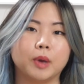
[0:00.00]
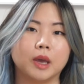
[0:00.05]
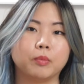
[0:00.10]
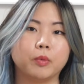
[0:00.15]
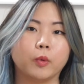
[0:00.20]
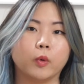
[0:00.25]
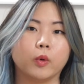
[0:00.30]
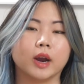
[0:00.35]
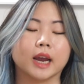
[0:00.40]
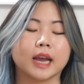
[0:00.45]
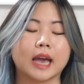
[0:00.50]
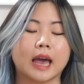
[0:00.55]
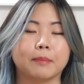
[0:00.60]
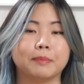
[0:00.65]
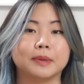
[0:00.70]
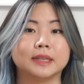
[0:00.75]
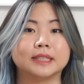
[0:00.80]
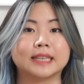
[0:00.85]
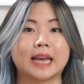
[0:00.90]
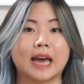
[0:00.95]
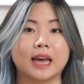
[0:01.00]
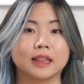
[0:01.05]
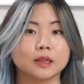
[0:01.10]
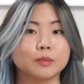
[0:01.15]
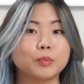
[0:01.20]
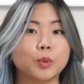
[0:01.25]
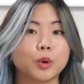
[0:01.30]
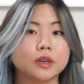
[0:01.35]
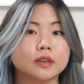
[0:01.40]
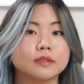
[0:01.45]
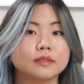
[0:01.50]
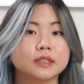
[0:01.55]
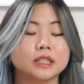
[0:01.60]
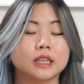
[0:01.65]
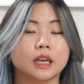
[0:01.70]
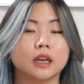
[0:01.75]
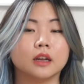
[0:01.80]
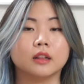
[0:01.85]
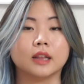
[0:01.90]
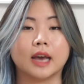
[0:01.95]
paperwork happens at the point of
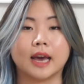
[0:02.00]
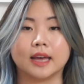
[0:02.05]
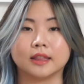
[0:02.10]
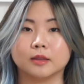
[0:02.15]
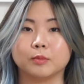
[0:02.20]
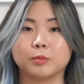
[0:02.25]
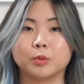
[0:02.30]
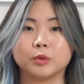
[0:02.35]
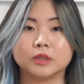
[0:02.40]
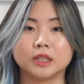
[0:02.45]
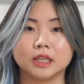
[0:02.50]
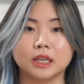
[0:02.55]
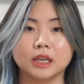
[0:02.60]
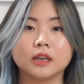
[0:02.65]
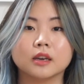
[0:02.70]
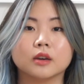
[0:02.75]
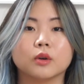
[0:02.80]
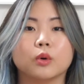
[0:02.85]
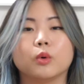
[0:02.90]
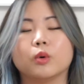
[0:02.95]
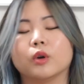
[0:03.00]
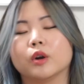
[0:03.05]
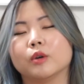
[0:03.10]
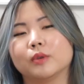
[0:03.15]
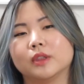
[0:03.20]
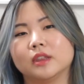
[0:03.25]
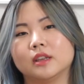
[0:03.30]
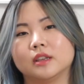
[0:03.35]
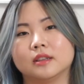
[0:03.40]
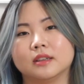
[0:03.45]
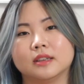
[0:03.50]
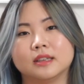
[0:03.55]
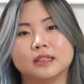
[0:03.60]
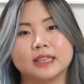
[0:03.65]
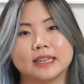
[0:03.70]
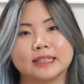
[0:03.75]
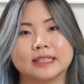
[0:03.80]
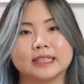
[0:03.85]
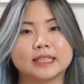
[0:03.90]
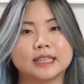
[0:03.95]
sale at the boutique, or within the
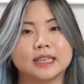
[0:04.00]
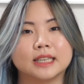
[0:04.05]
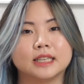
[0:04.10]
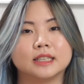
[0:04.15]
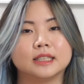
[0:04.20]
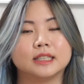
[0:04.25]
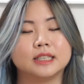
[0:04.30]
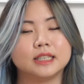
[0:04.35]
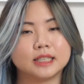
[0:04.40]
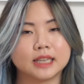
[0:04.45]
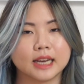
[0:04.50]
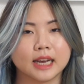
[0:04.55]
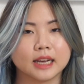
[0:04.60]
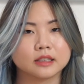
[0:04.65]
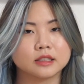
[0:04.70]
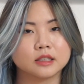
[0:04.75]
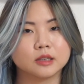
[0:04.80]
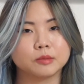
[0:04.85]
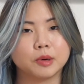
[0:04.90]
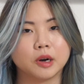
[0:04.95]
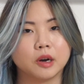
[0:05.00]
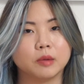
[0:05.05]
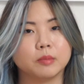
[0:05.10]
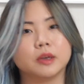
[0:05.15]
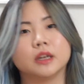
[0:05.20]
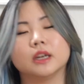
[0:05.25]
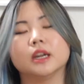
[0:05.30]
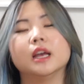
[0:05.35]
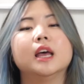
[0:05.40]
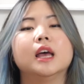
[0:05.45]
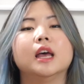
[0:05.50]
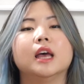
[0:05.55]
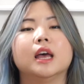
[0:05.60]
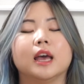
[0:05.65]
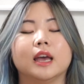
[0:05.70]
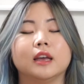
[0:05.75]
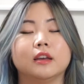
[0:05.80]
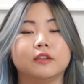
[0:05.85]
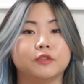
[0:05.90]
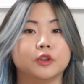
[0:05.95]
designated de-tax department
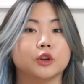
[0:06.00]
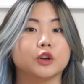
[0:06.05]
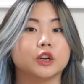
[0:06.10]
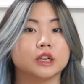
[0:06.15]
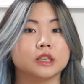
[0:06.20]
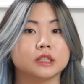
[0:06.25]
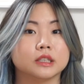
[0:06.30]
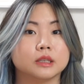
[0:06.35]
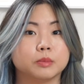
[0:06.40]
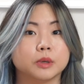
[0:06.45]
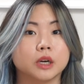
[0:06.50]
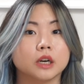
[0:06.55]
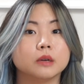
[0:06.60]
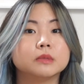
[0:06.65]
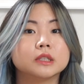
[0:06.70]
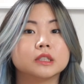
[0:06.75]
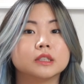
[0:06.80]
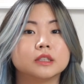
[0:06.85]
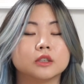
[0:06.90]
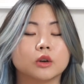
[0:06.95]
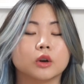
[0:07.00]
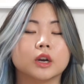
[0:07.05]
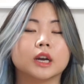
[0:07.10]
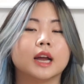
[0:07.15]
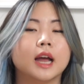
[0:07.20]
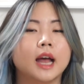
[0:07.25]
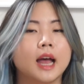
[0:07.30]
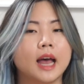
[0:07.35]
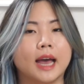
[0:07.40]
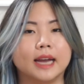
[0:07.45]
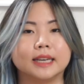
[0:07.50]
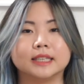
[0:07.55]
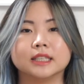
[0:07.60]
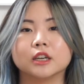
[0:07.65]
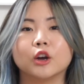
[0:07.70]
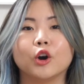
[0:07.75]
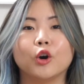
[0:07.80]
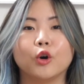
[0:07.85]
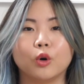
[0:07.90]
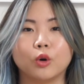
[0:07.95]
if you're in a department store. I
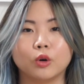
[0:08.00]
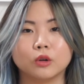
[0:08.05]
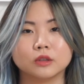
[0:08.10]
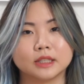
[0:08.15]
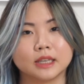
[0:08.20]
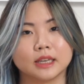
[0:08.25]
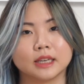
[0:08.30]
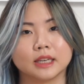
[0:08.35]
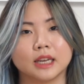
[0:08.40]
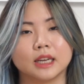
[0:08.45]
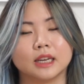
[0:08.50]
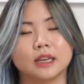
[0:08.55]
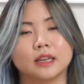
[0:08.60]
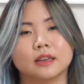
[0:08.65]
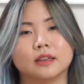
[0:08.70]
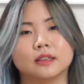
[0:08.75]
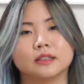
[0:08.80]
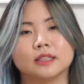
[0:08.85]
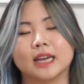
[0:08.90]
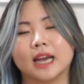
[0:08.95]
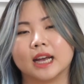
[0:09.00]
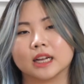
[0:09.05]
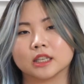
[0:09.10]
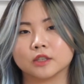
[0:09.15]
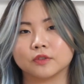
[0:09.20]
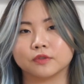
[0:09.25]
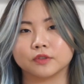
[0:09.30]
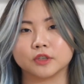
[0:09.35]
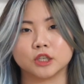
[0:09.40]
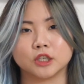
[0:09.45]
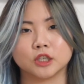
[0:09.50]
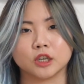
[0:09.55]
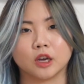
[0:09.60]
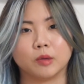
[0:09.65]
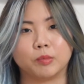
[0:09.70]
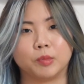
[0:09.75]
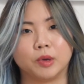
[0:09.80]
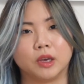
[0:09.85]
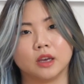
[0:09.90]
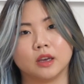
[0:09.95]
did a whole dedicated tax-free
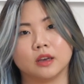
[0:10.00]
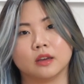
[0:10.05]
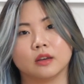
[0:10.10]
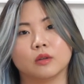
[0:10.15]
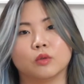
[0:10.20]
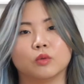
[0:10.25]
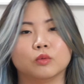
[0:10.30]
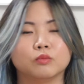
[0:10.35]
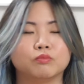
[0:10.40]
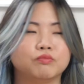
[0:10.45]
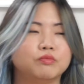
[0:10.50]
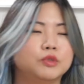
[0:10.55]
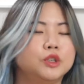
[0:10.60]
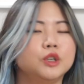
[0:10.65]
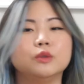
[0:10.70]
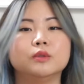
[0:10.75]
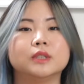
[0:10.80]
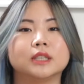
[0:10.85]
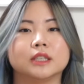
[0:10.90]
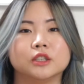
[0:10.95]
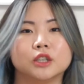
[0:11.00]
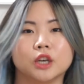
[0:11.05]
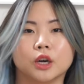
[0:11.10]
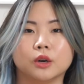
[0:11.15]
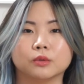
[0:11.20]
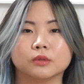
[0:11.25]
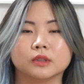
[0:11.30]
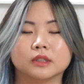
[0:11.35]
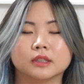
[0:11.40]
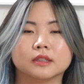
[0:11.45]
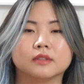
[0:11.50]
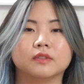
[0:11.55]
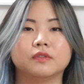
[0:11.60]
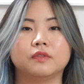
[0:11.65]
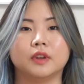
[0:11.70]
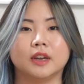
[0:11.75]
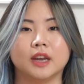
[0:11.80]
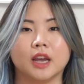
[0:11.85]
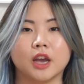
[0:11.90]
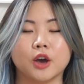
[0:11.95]
shopping do's and don'ts
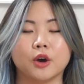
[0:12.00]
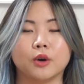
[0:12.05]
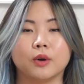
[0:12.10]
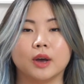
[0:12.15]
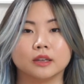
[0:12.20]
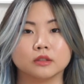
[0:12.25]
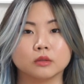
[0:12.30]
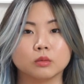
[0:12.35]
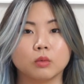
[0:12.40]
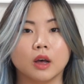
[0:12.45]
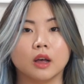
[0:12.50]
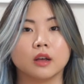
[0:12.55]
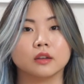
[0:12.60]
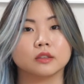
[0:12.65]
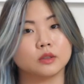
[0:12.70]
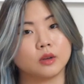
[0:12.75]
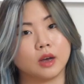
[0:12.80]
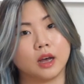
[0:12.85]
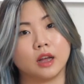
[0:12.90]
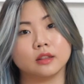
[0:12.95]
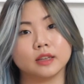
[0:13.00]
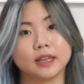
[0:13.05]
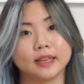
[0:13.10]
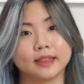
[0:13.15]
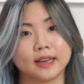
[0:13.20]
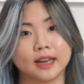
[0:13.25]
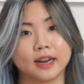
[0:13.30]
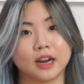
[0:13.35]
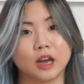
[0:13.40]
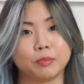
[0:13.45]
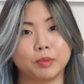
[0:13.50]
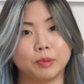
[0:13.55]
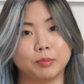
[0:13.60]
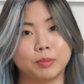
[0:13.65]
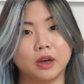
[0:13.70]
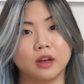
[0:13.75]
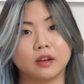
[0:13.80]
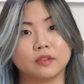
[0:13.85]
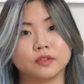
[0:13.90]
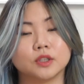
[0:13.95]
video as well, so I'll link that up
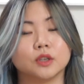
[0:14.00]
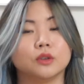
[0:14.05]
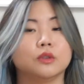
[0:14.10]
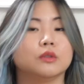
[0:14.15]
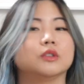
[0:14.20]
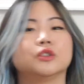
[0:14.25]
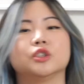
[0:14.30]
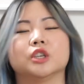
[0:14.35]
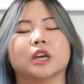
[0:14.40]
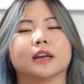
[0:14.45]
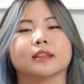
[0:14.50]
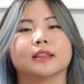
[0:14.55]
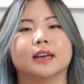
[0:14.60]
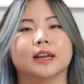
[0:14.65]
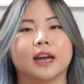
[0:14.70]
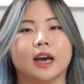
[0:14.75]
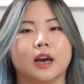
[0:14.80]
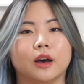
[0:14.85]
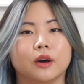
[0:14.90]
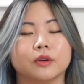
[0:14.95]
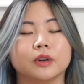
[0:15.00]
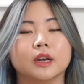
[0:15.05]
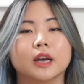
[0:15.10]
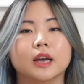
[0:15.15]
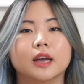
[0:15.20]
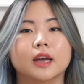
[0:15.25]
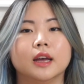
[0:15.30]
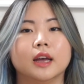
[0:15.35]
above so you can check that out.